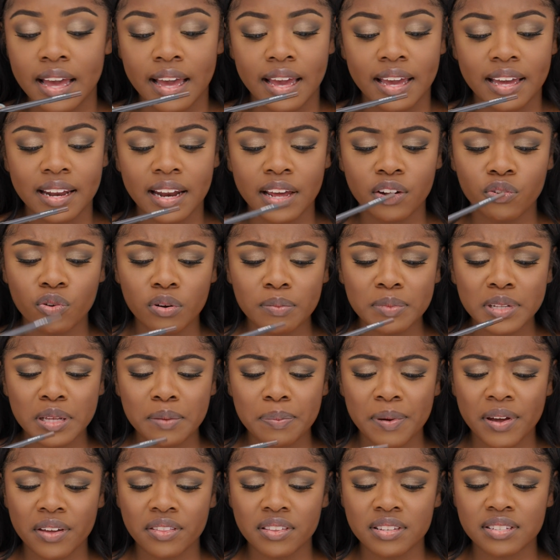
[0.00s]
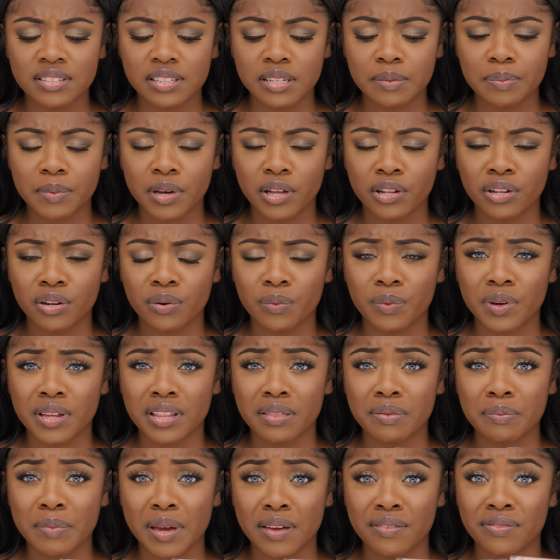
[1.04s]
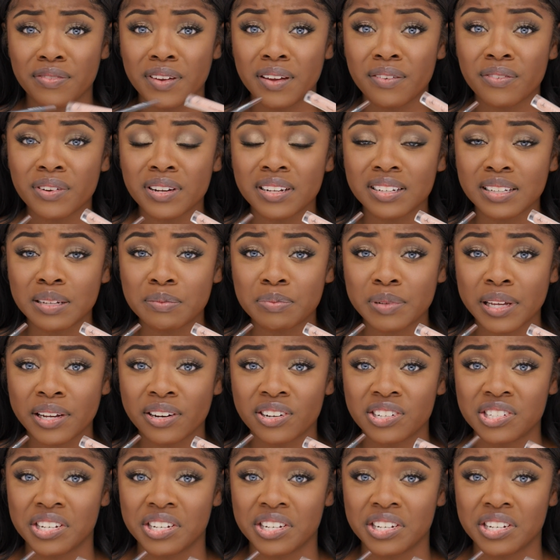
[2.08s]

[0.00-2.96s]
And I normally pair this lip color with my favorite lip liner,